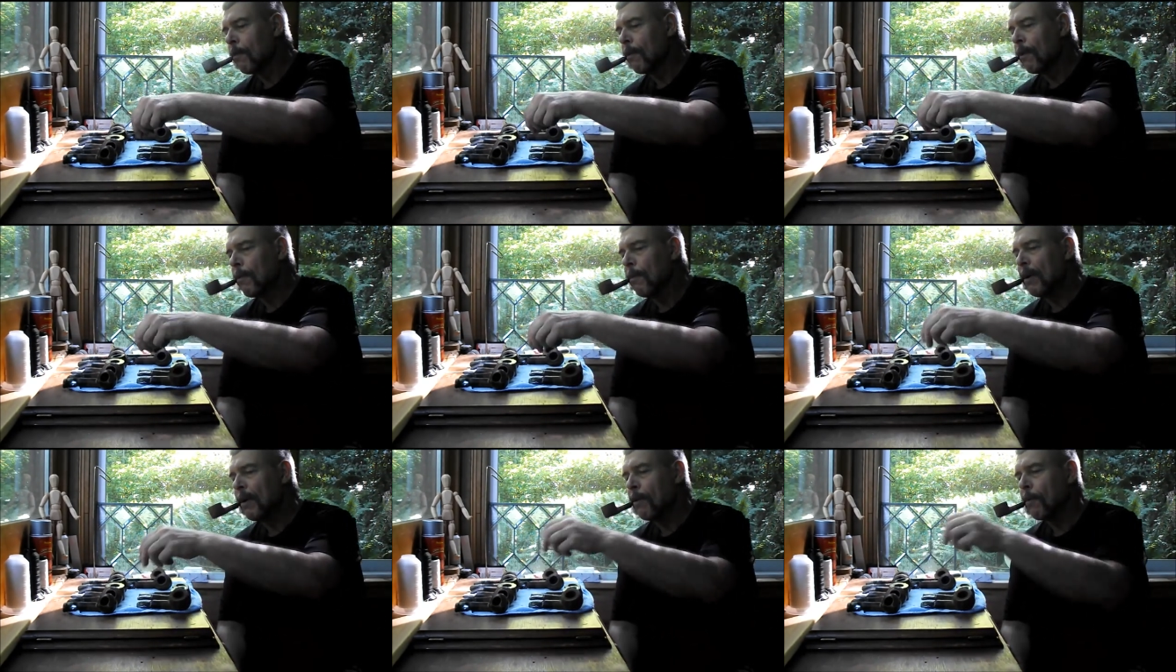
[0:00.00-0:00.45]
So
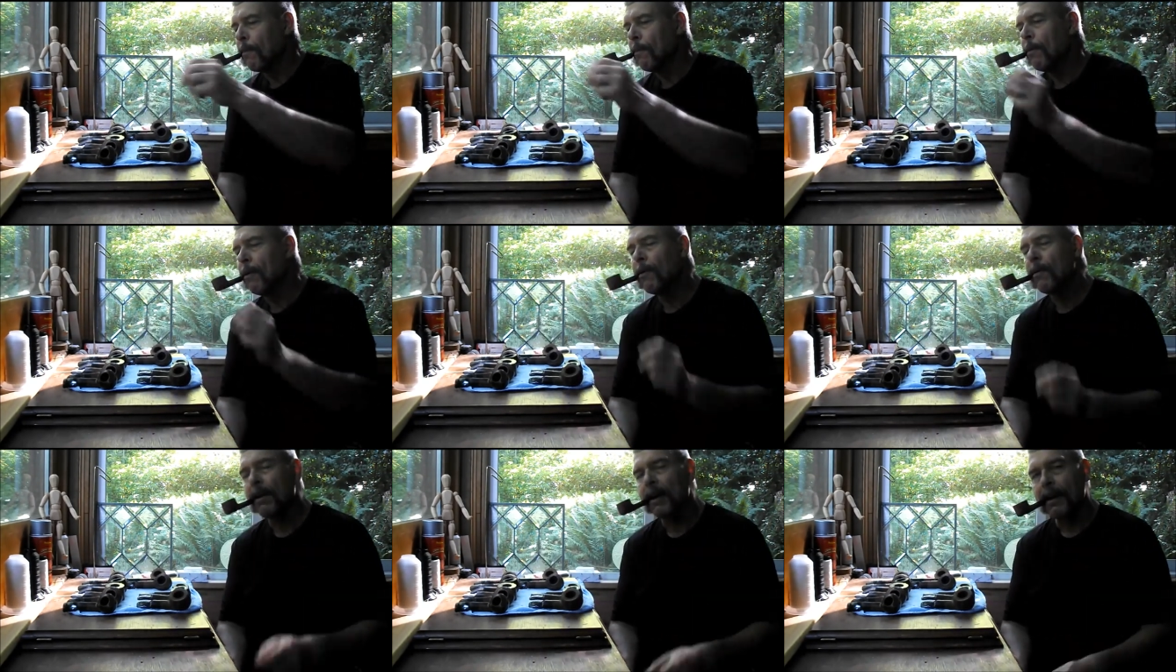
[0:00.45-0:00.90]
what am I
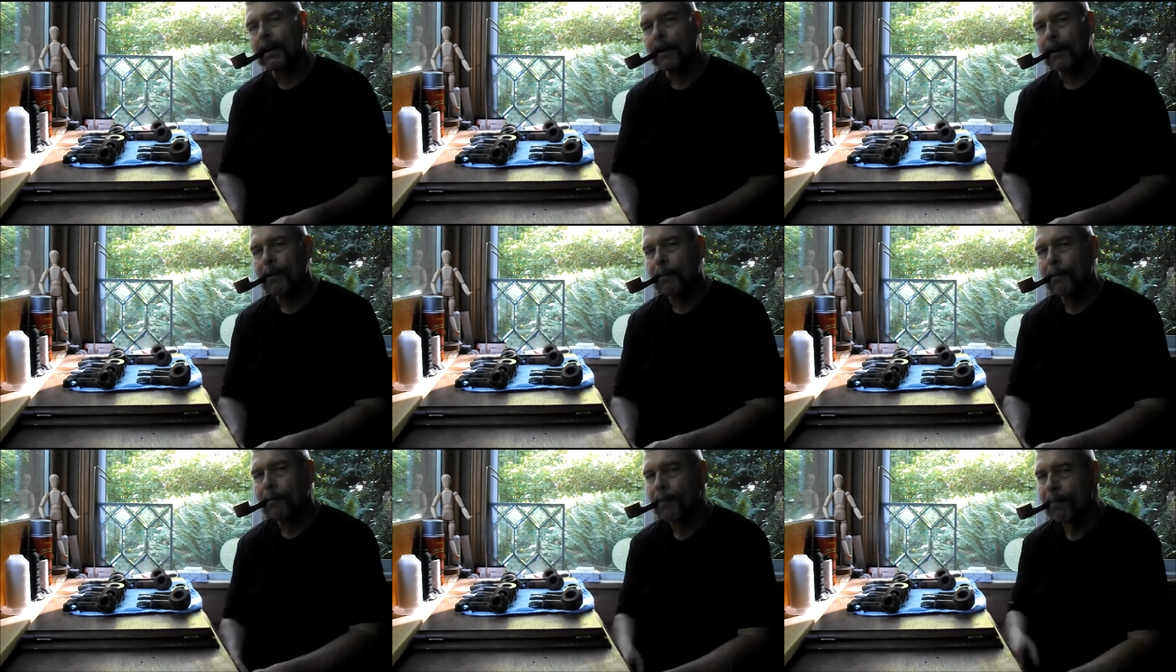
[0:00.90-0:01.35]
smoking?
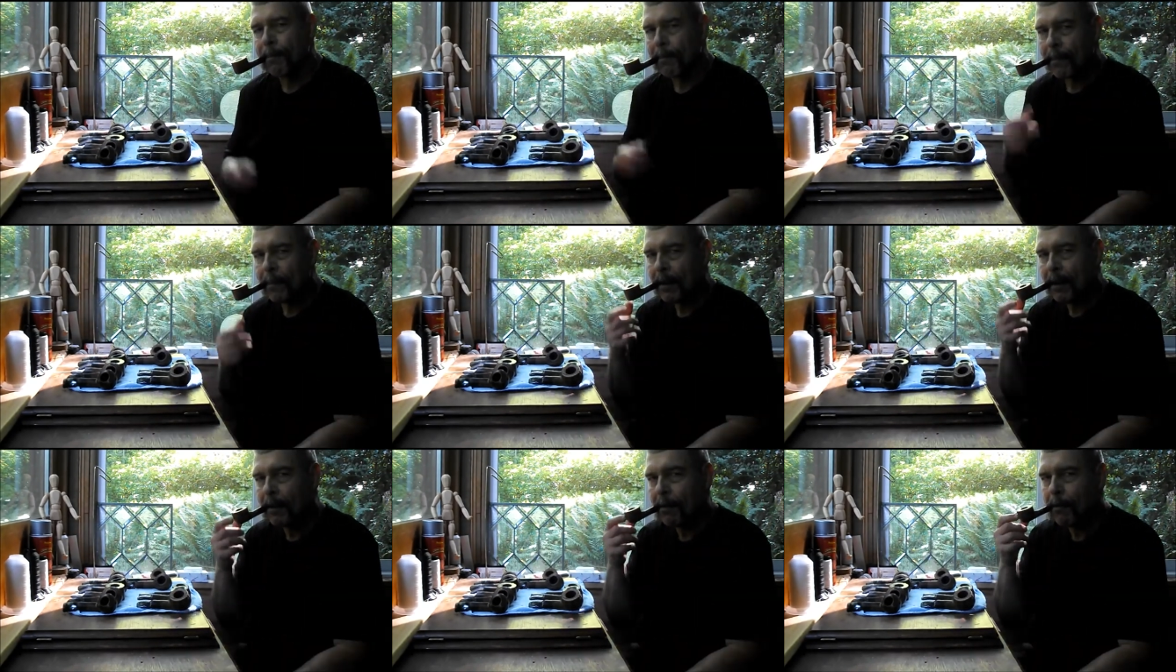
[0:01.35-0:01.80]

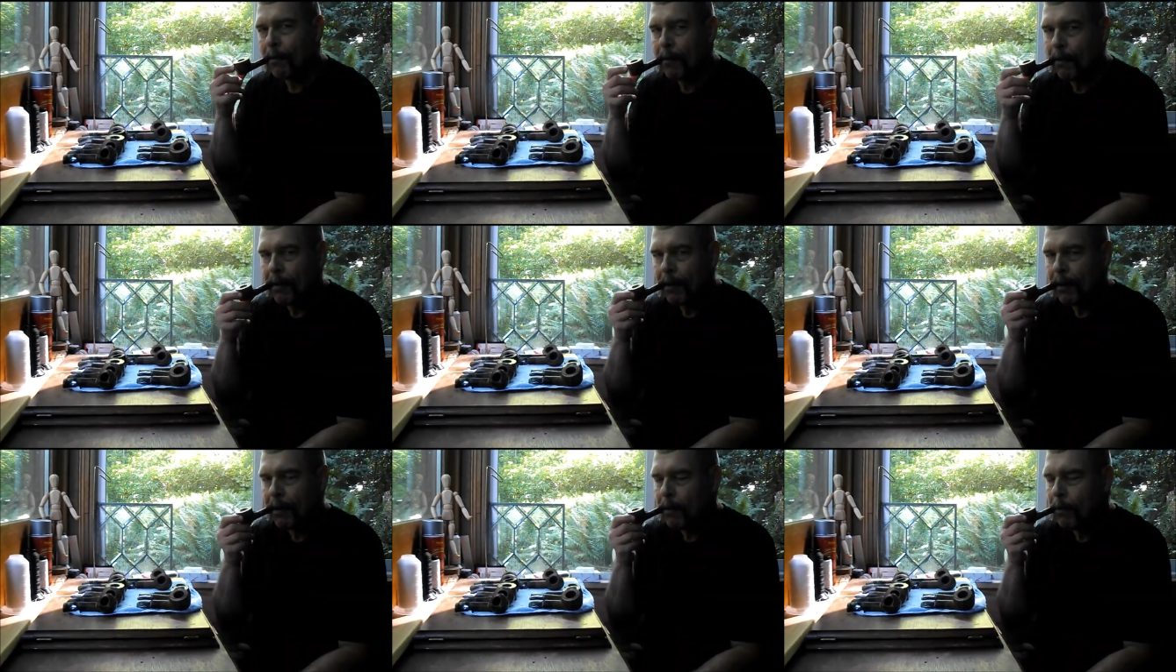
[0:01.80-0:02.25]
That's
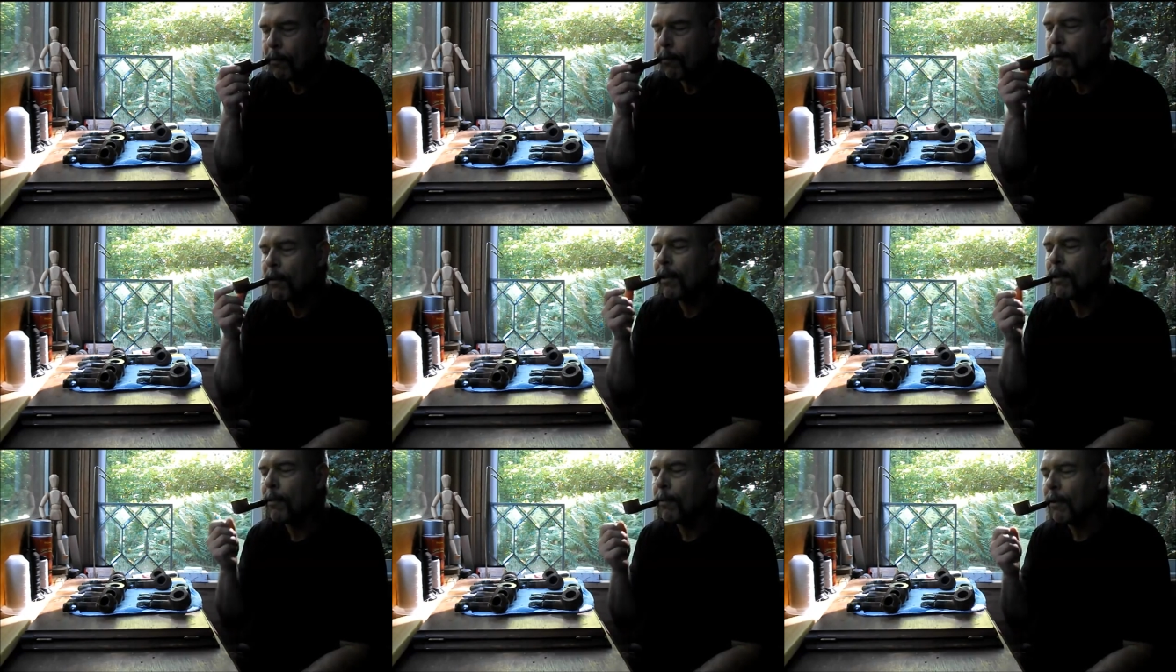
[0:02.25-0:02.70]
what
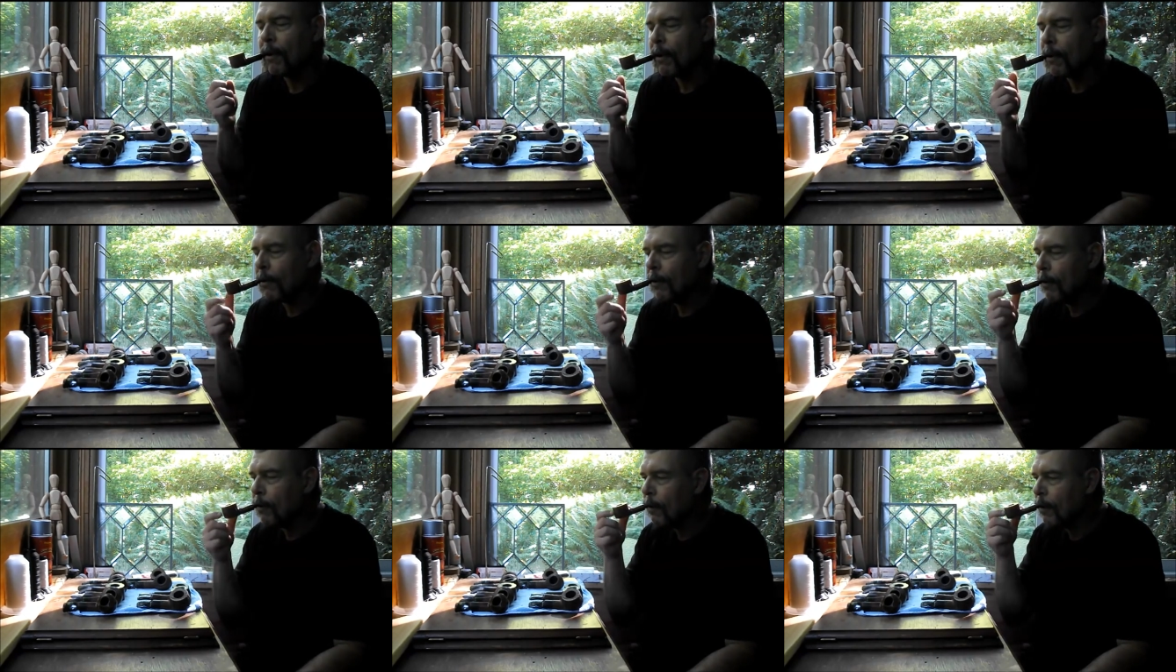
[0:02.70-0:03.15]
we really
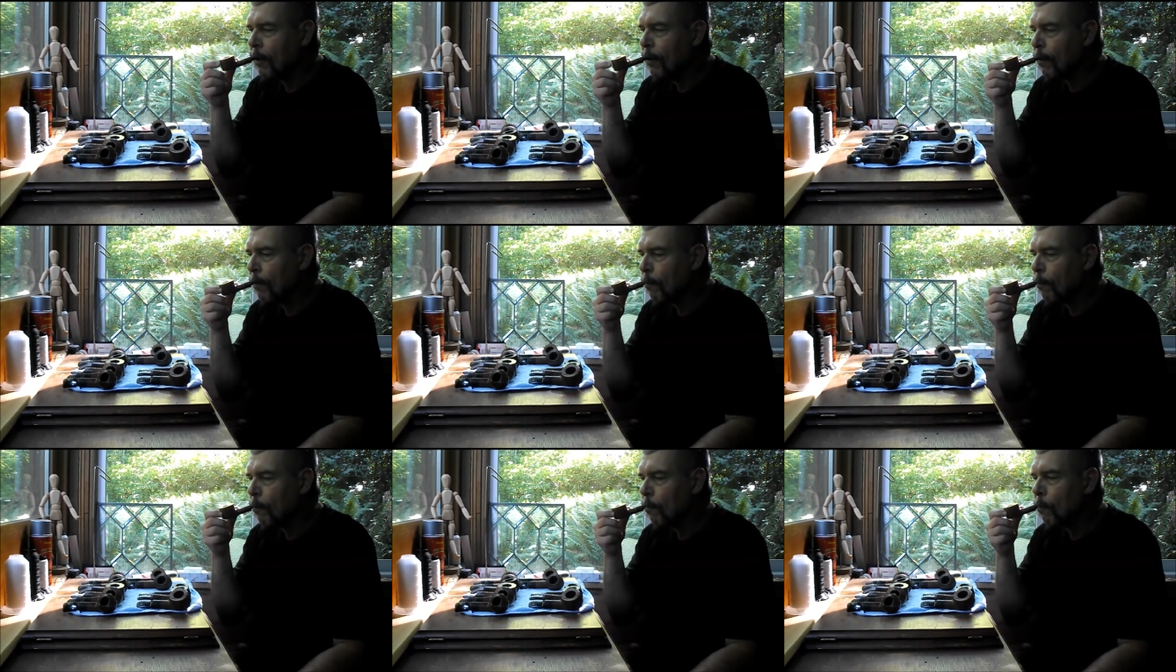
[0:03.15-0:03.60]
want to know
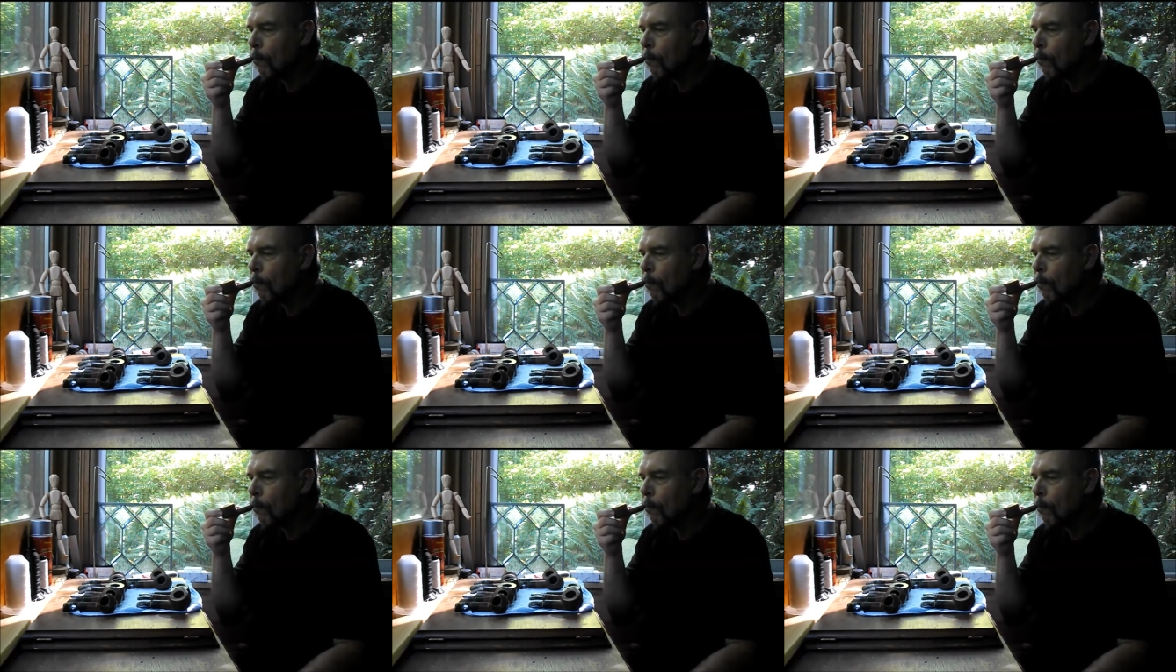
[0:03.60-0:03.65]
here.